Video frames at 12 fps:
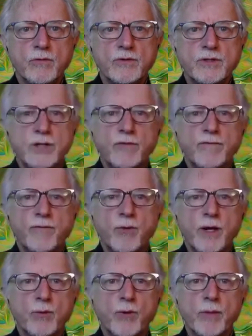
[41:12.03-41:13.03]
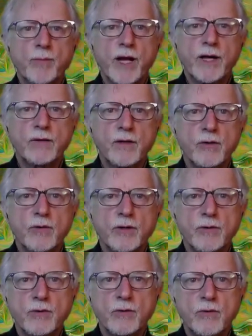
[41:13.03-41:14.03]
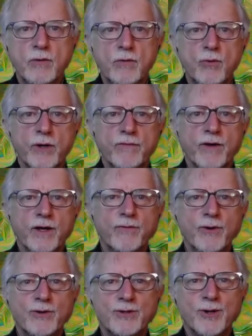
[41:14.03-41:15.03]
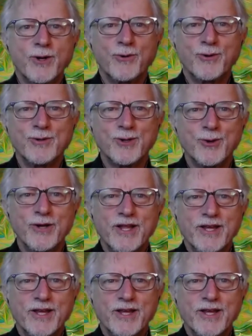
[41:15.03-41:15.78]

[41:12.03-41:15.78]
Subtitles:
Sigmund Freud, way back, 125 years ago or so,